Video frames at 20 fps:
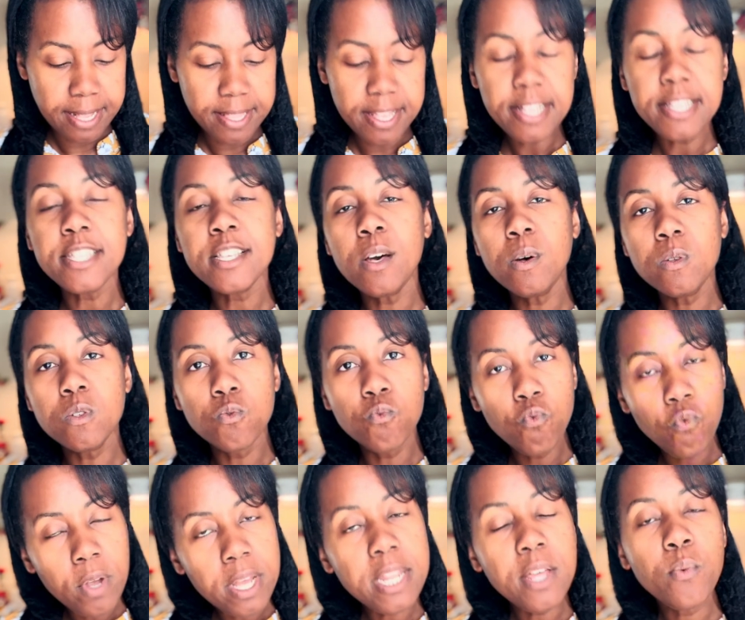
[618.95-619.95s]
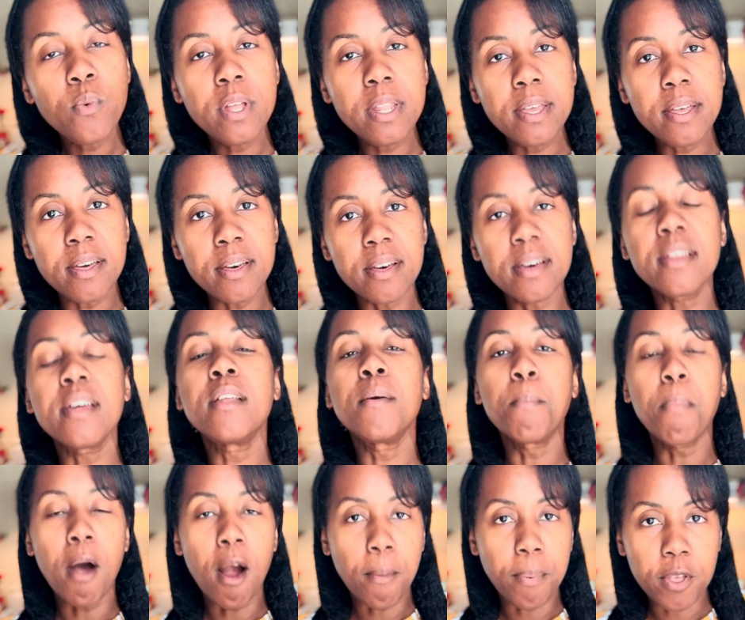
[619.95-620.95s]
This goes really, really good in a
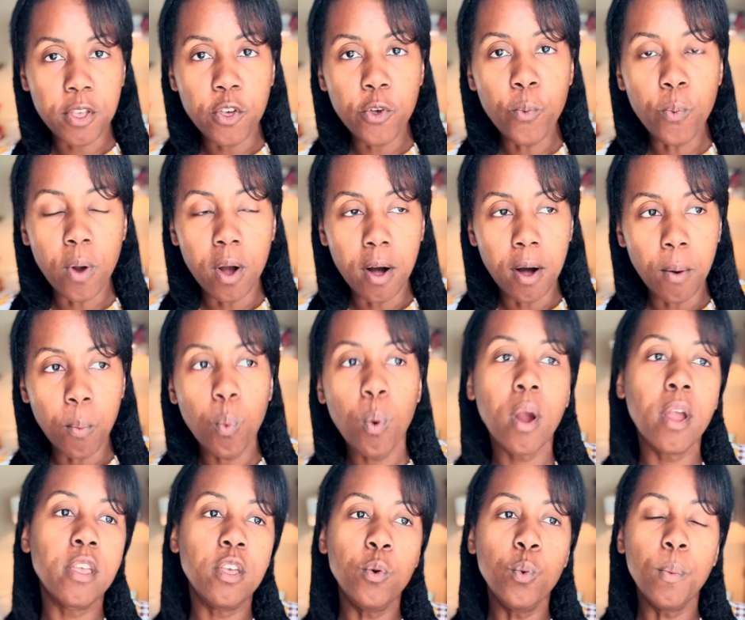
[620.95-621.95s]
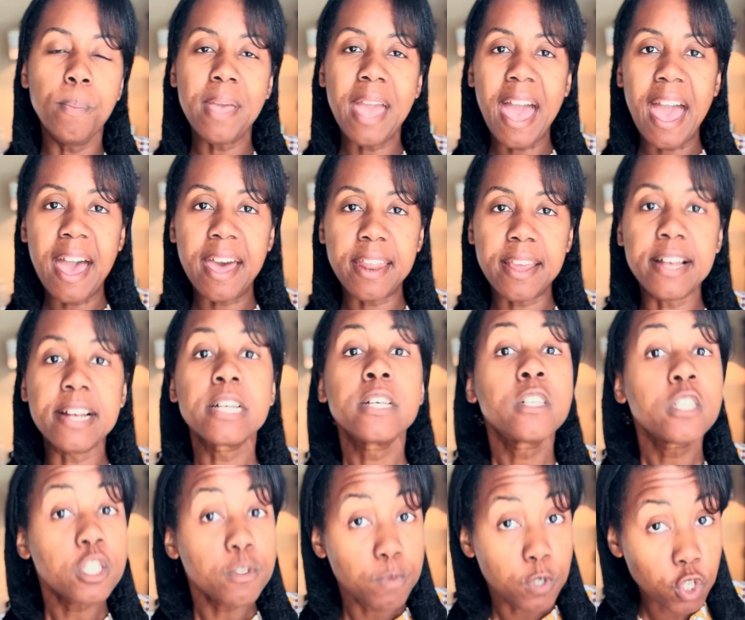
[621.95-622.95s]
barbecue rub where you would be adding
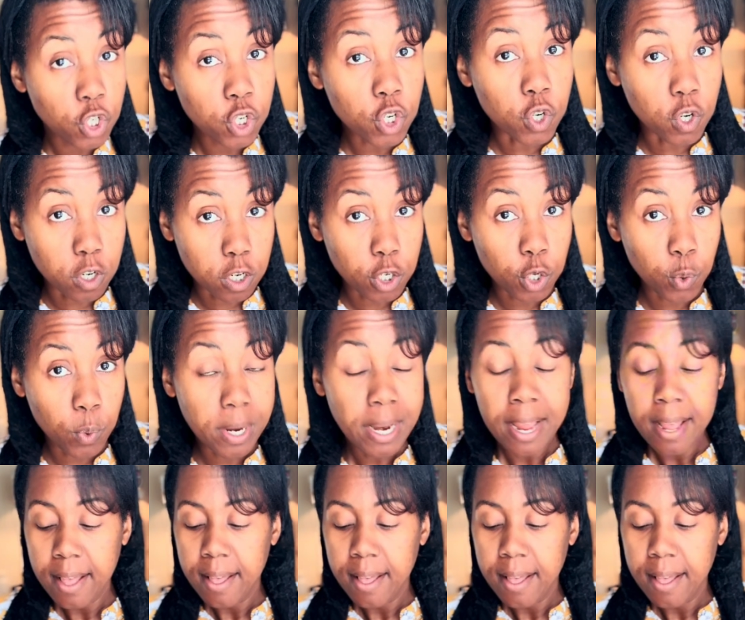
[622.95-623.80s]
some sugar to it.